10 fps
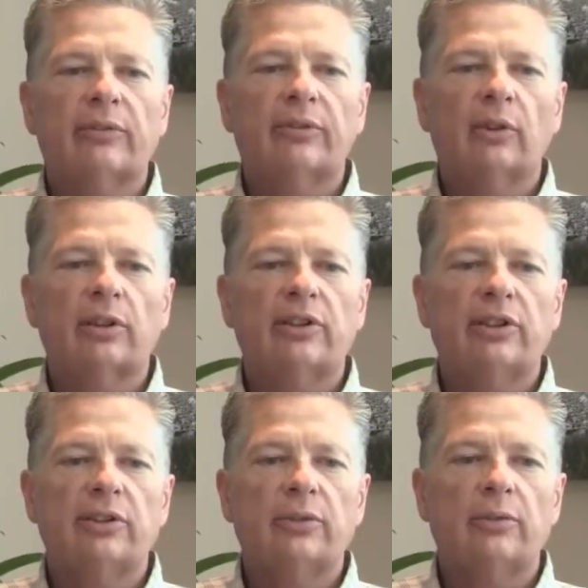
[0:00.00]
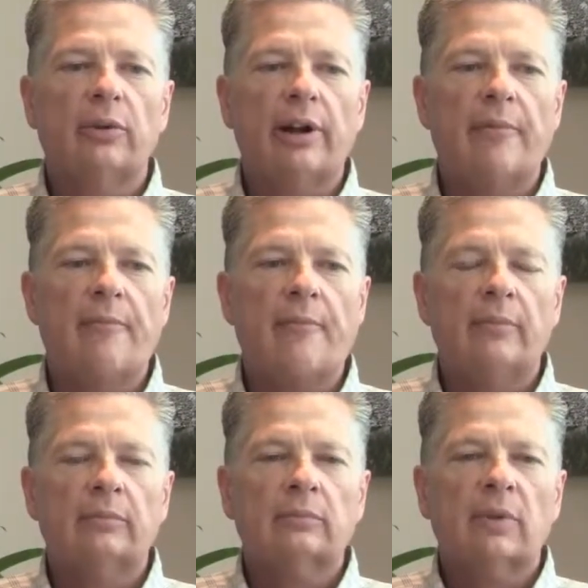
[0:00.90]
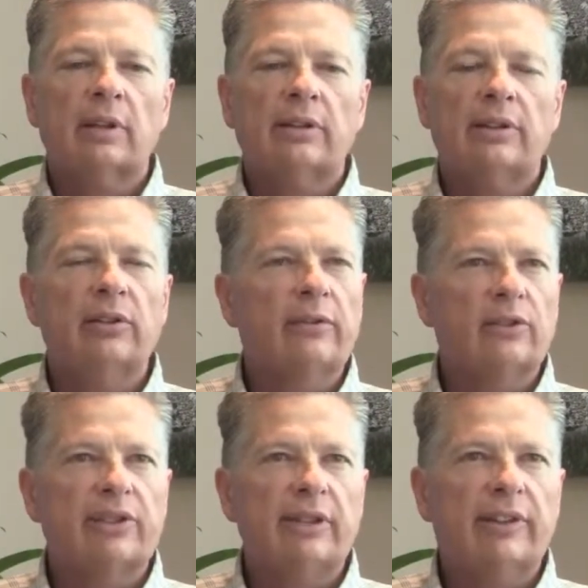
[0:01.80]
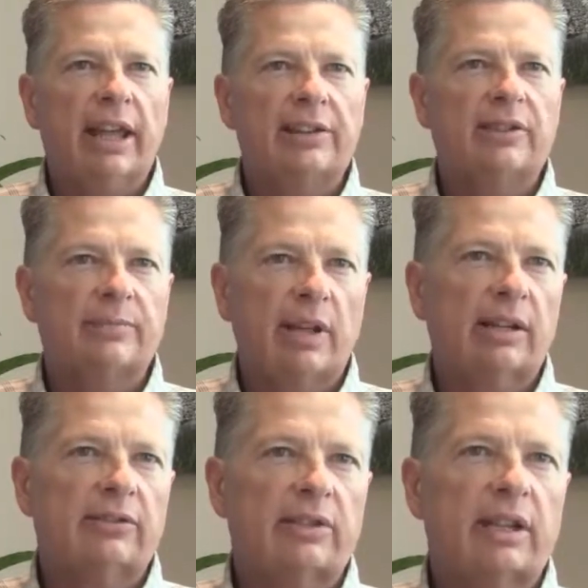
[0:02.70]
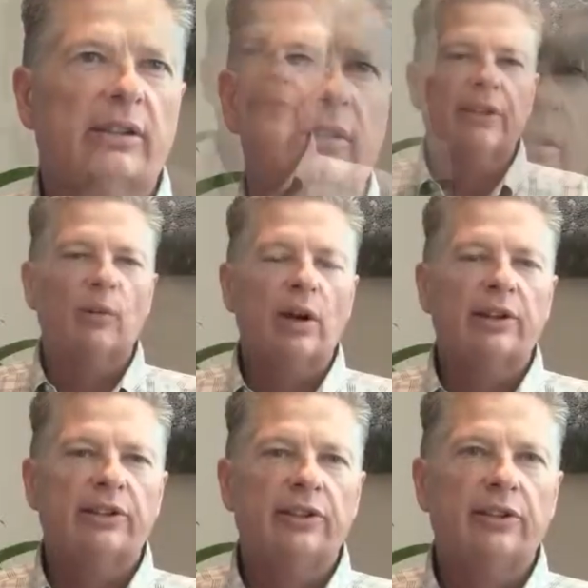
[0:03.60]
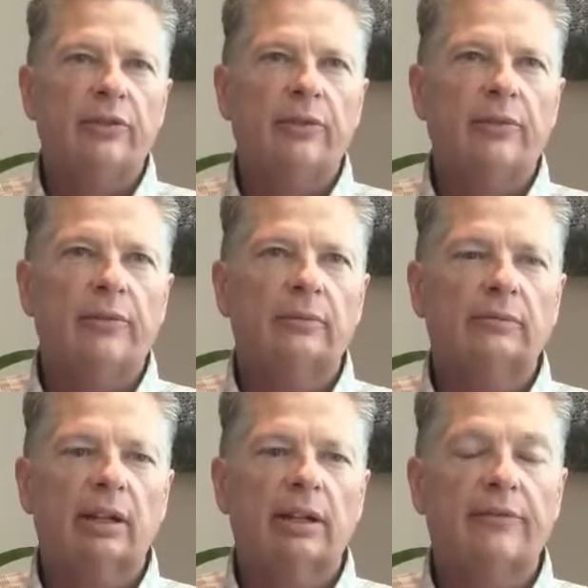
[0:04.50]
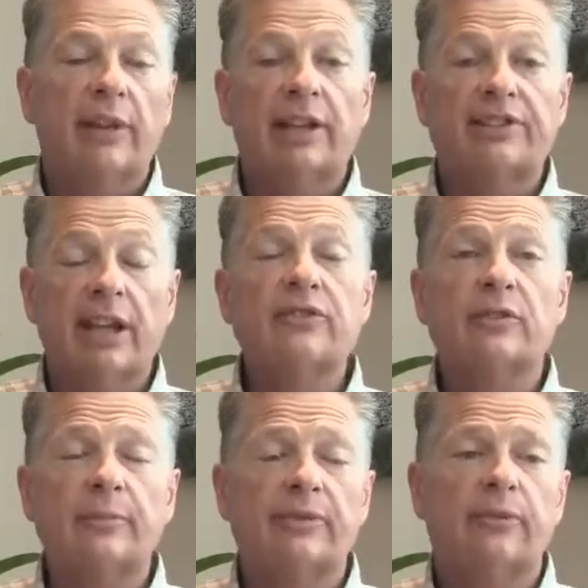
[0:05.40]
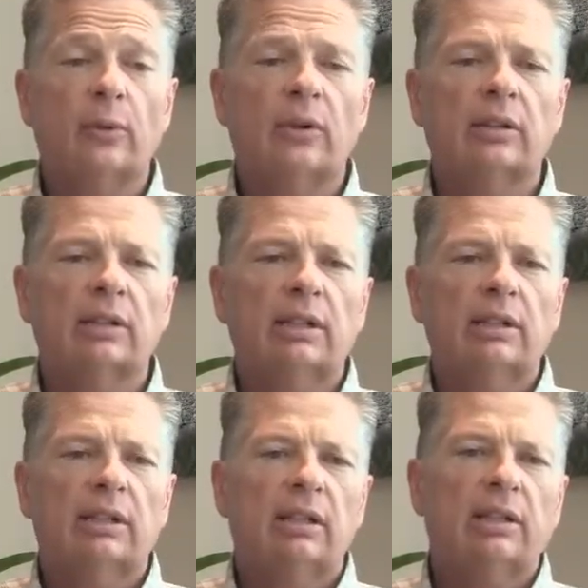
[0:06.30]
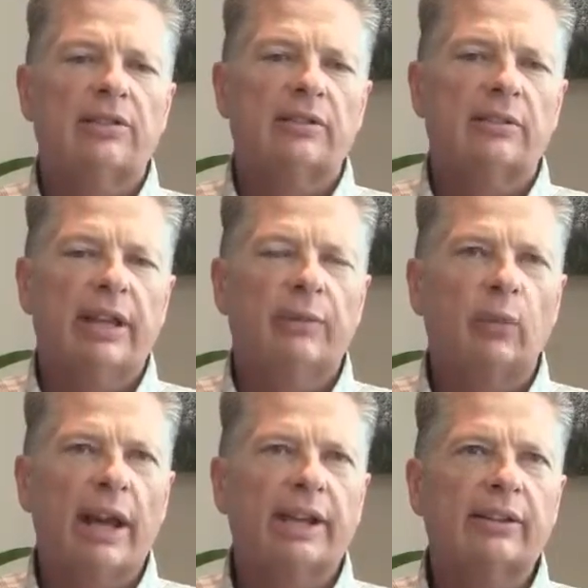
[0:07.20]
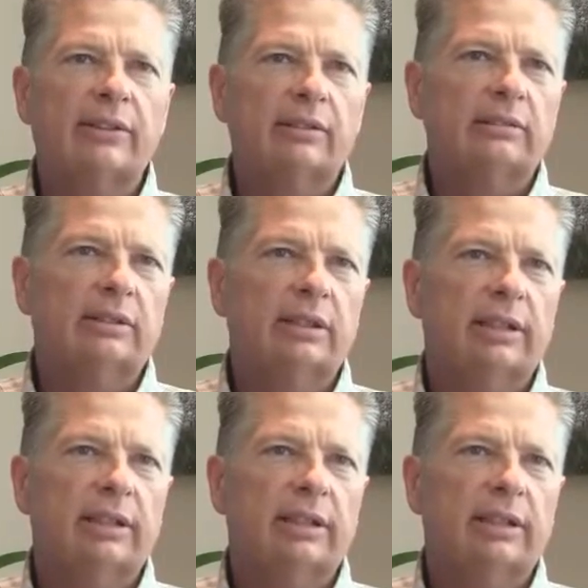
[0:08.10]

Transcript: referred to the University of Kansas Medical Center. They wanted to do, in fact scheduled me for, a radical